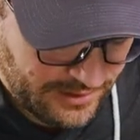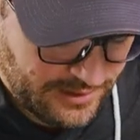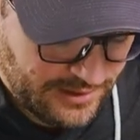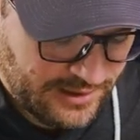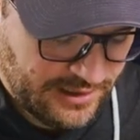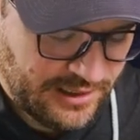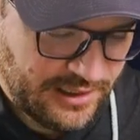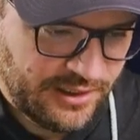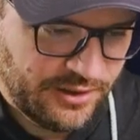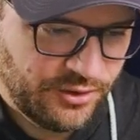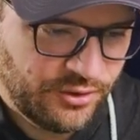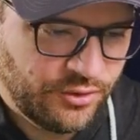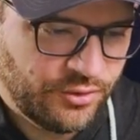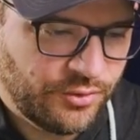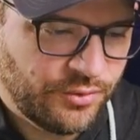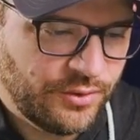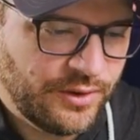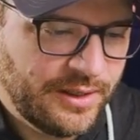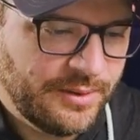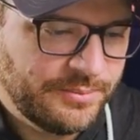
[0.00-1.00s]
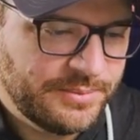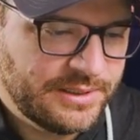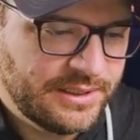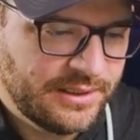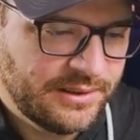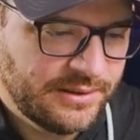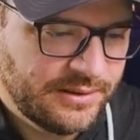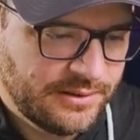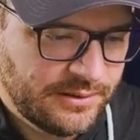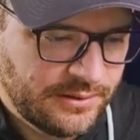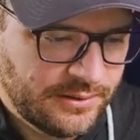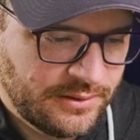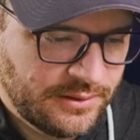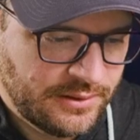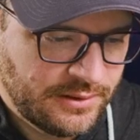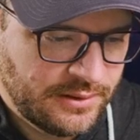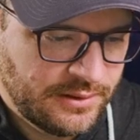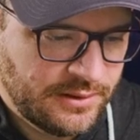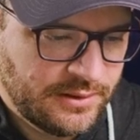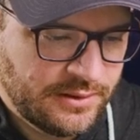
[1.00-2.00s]
encrypt
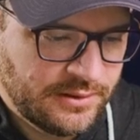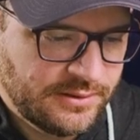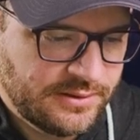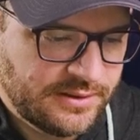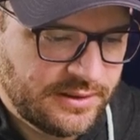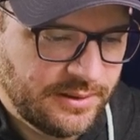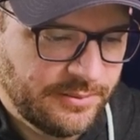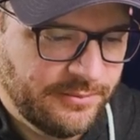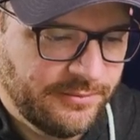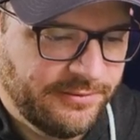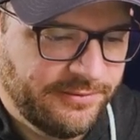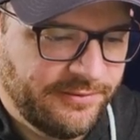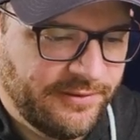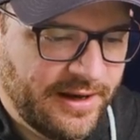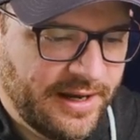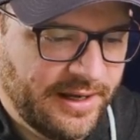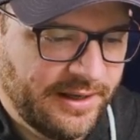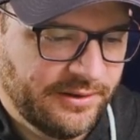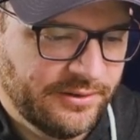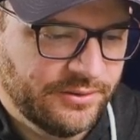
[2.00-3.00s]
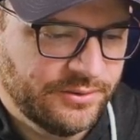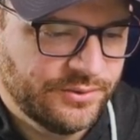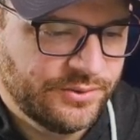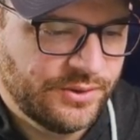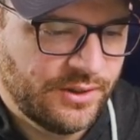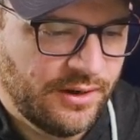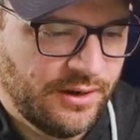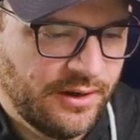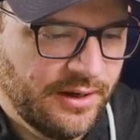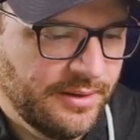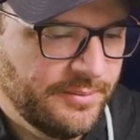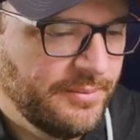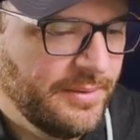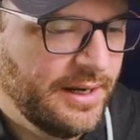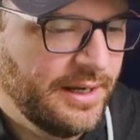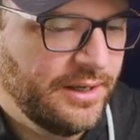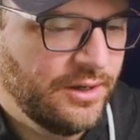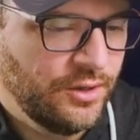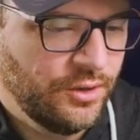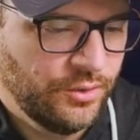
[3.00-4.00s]
some files on
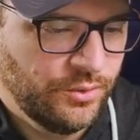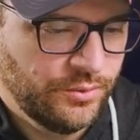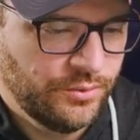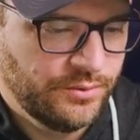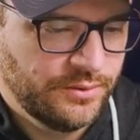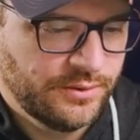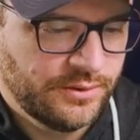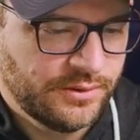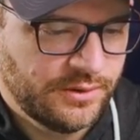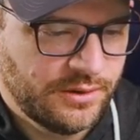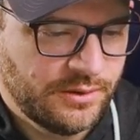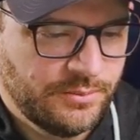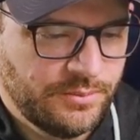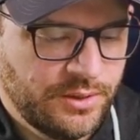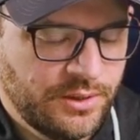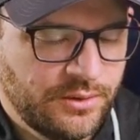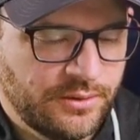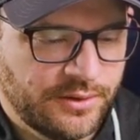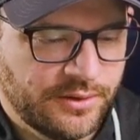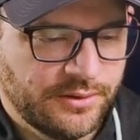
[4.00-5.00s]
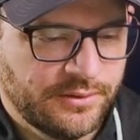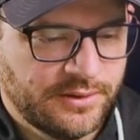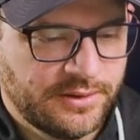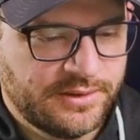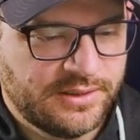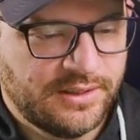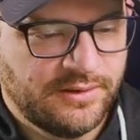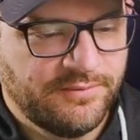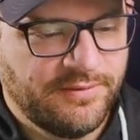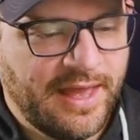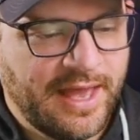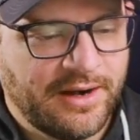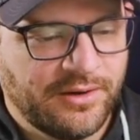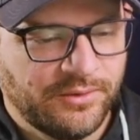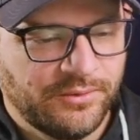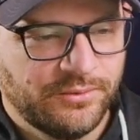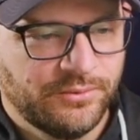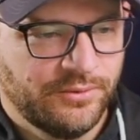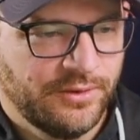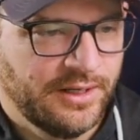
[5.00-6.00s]
my own computer. Let's see if that'll
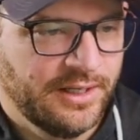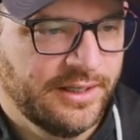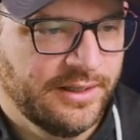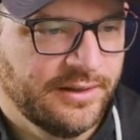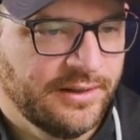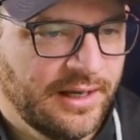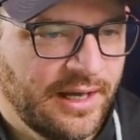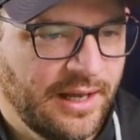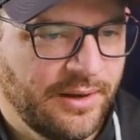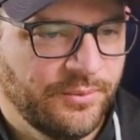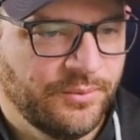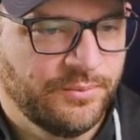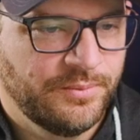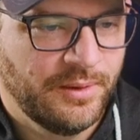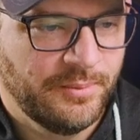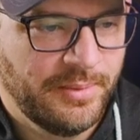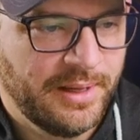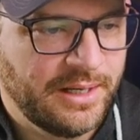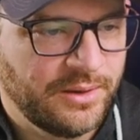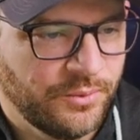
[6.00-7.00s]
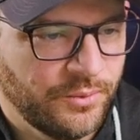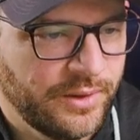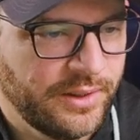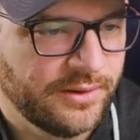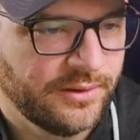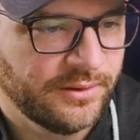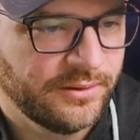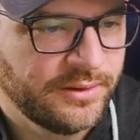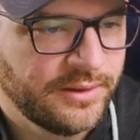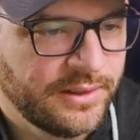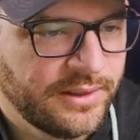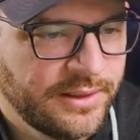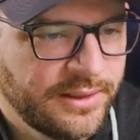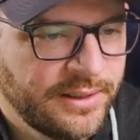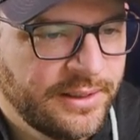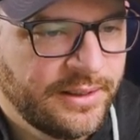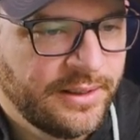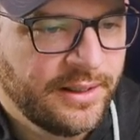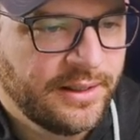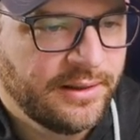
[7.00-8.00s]
run. I bet it will.
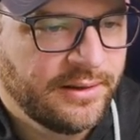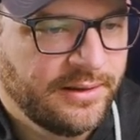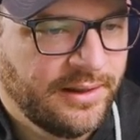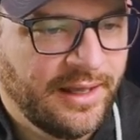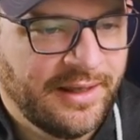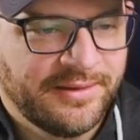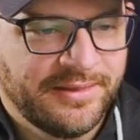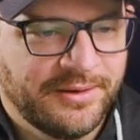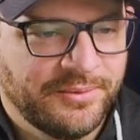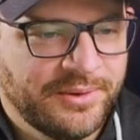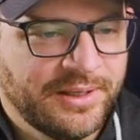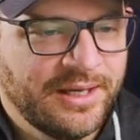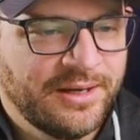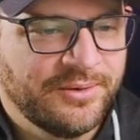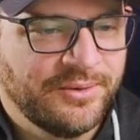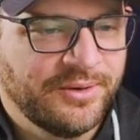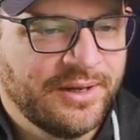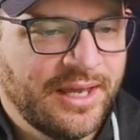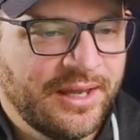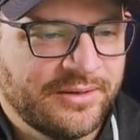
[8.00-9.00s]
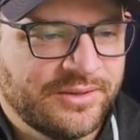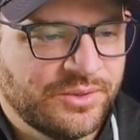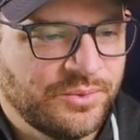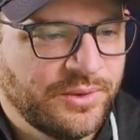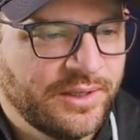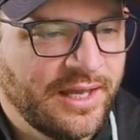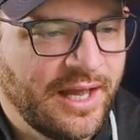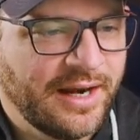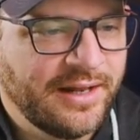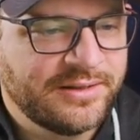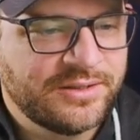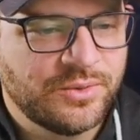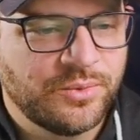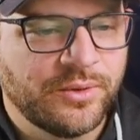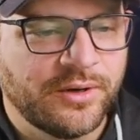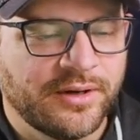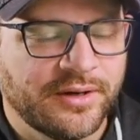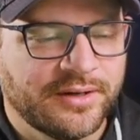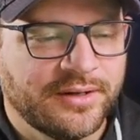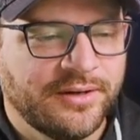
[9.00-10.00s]
Yeah, there we go. Okay, so we got it to
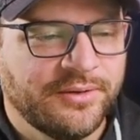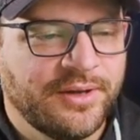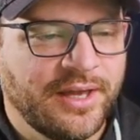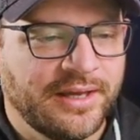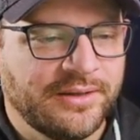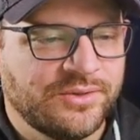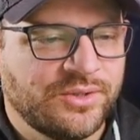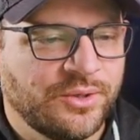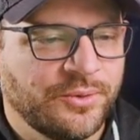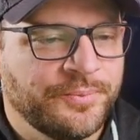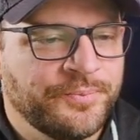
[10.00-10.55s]
work. Okay, so